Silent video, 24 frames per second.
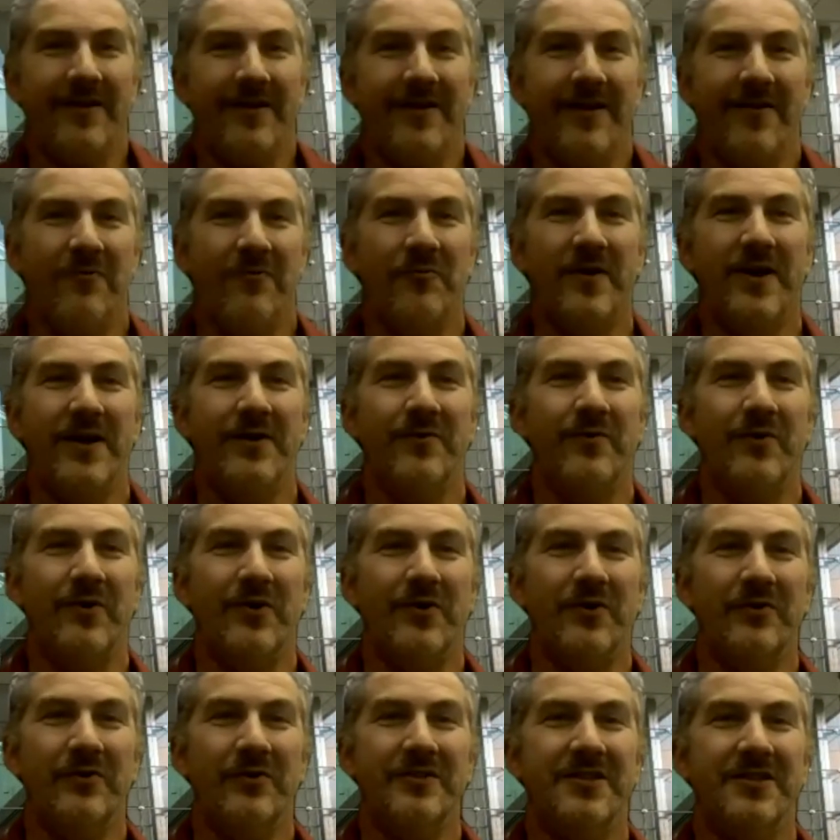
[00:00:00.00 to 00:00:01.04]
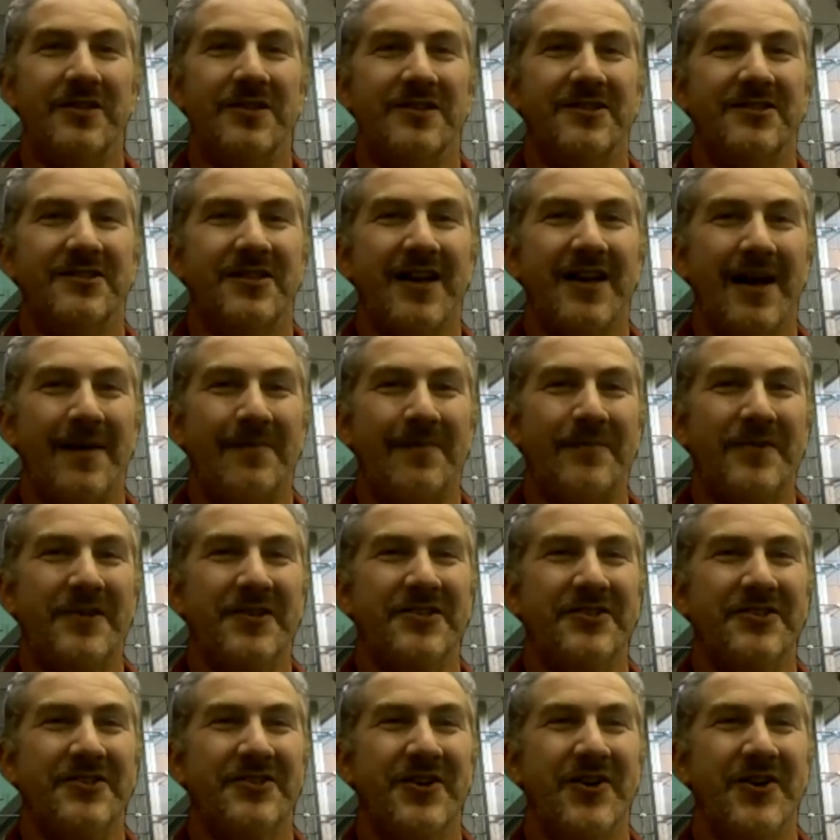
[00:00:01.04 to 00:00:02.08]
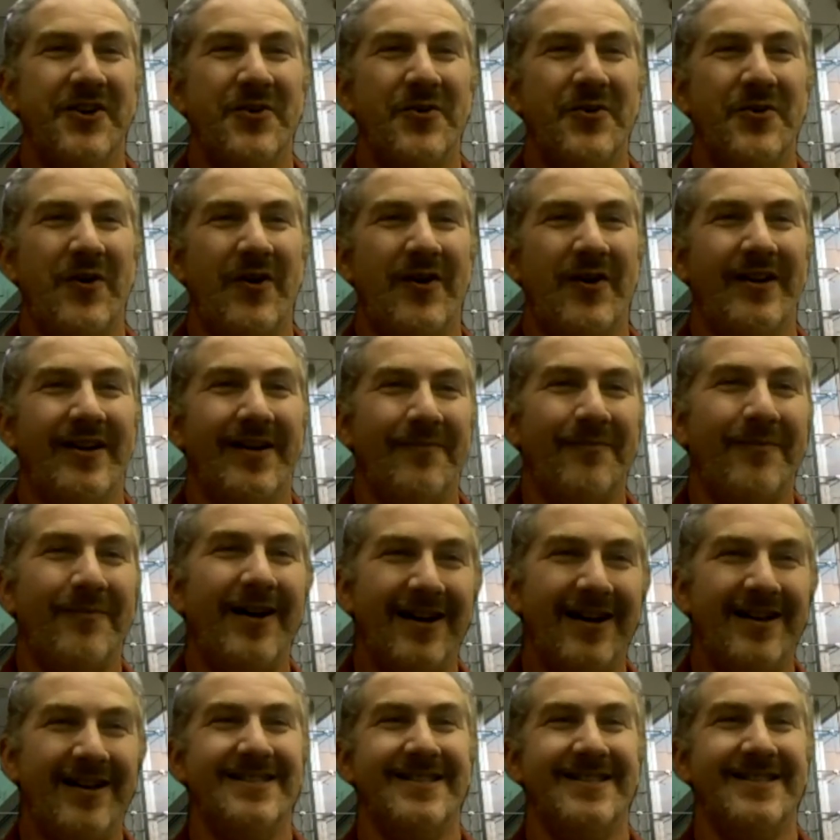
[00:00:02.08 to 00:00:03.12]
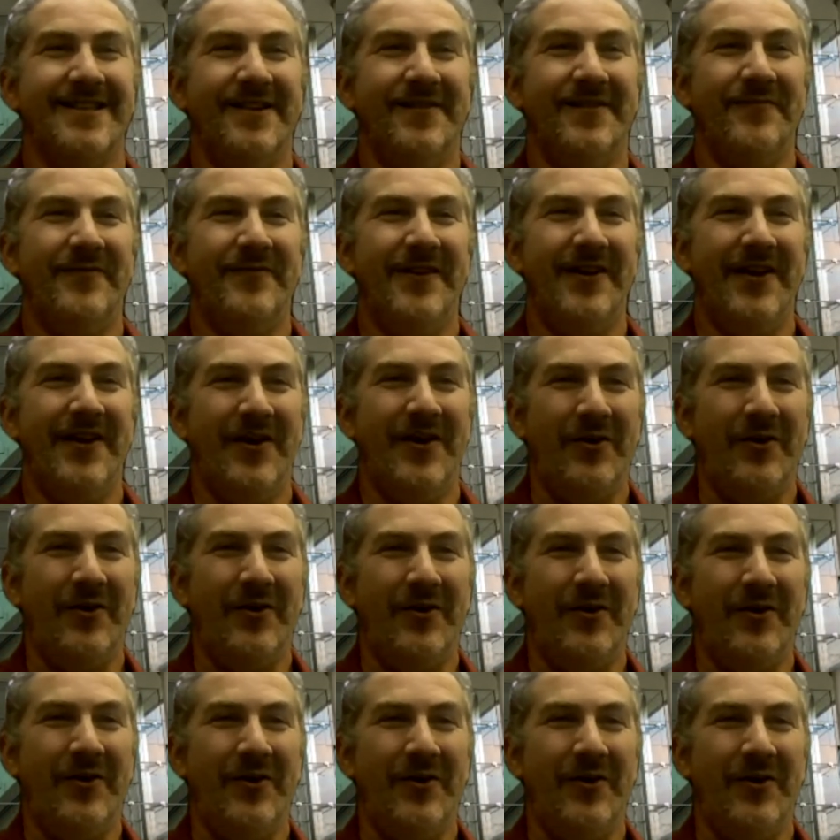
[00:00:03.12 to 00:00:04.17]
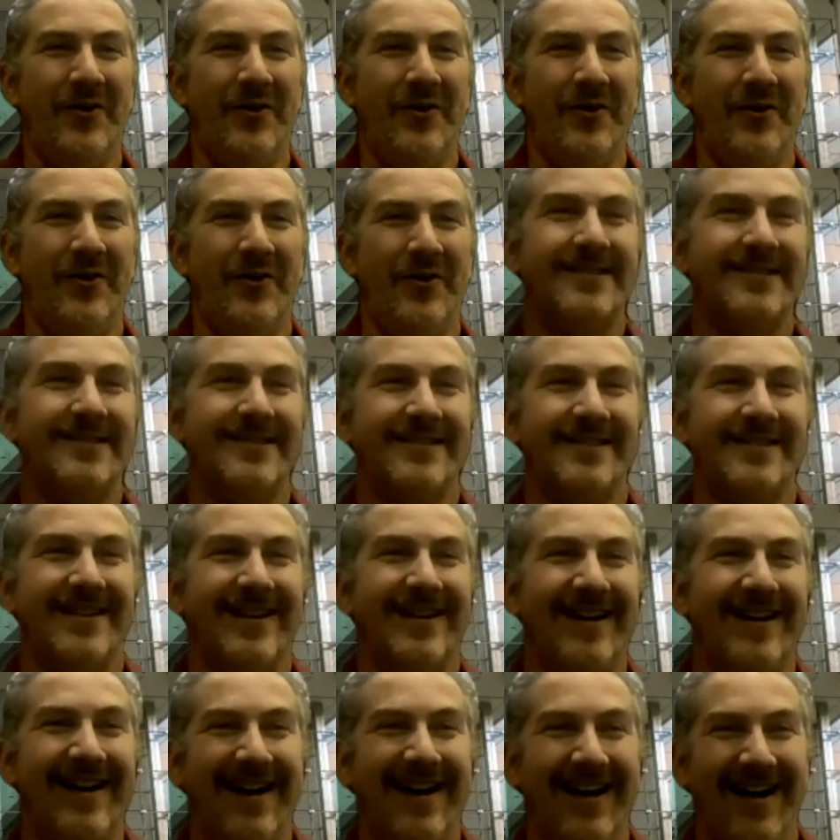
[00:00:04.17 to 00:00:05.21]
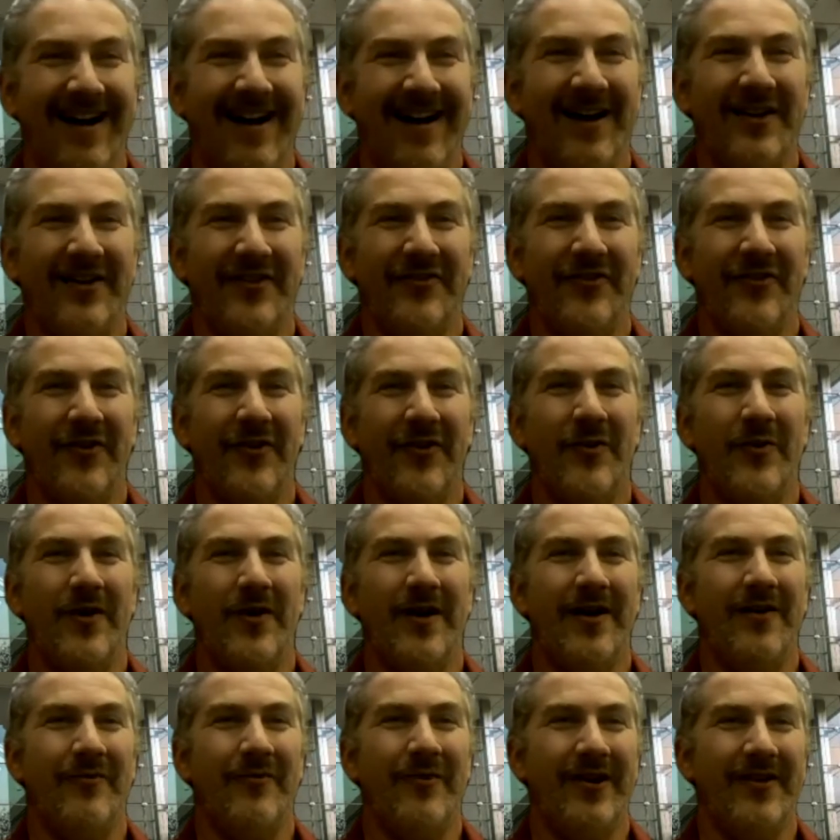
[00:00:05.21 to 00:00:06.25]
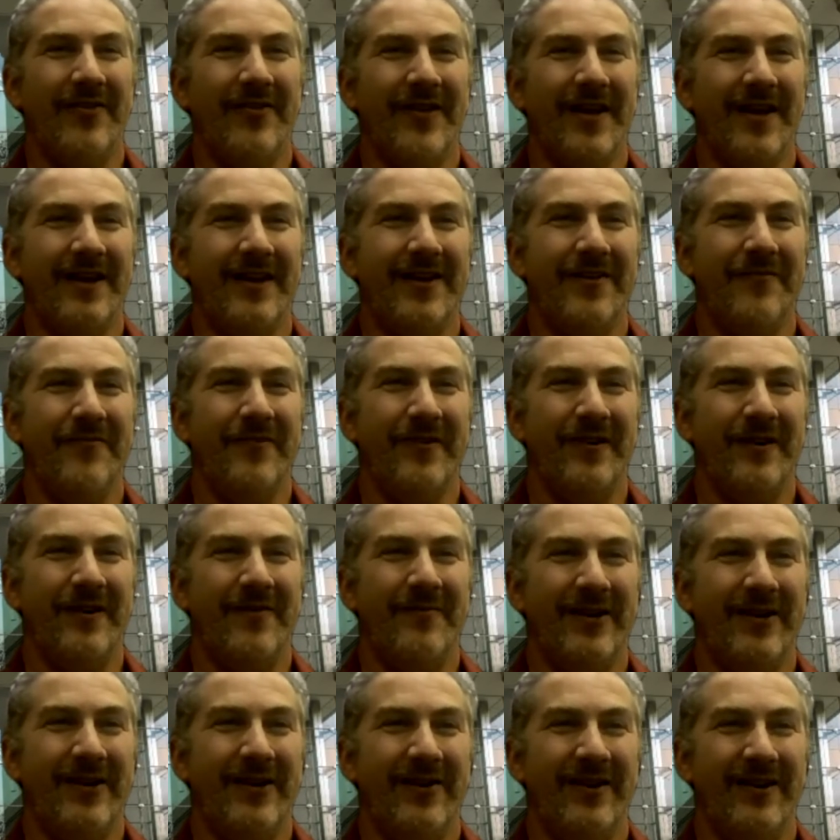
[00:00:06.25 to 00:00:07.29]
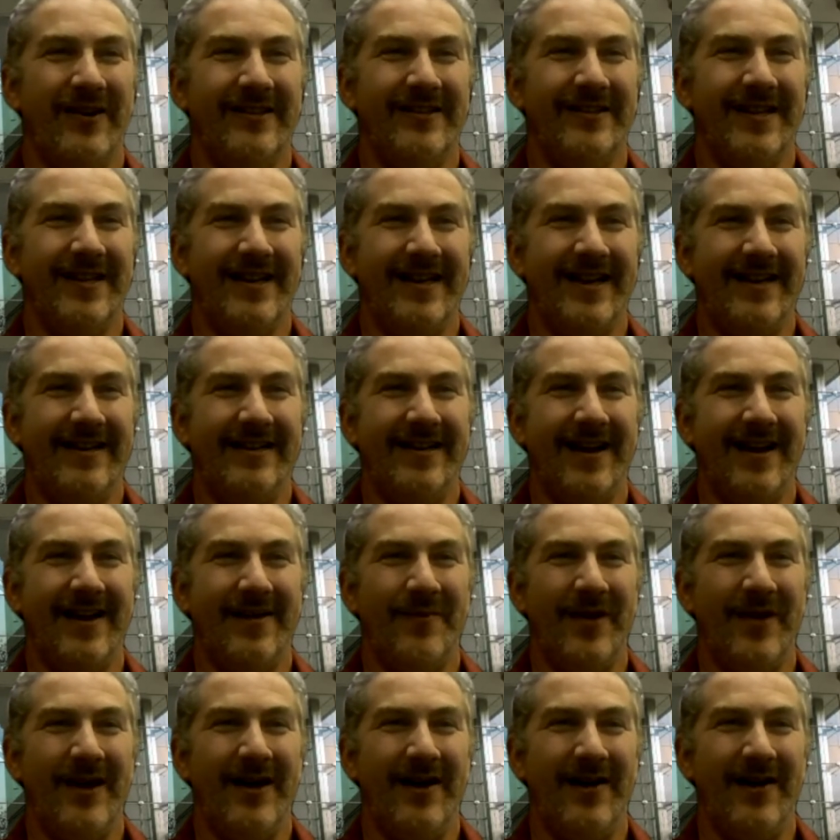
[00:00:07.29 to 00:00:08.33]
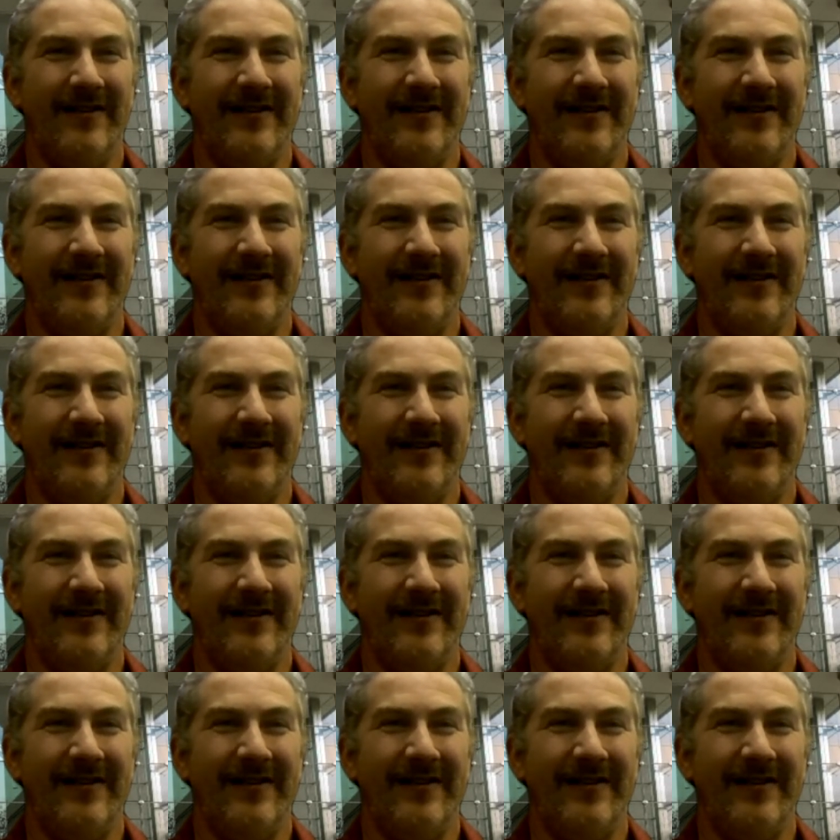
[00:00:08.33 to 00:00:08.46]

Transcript: we will stop this show on a positive note for once. So I want to thank you for coming on, taking time out.